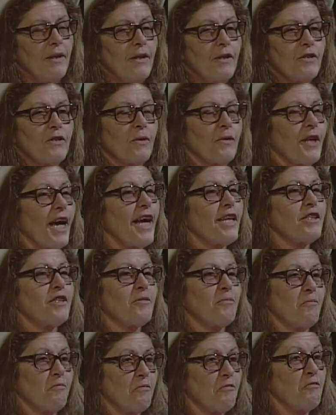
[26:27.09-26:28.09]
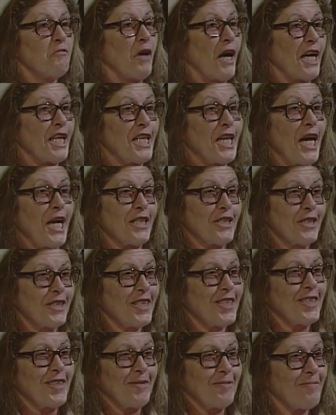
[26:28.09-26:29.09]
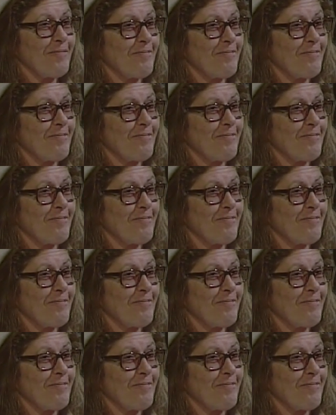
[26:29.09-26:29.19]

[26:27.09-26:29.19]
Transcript: So that's my next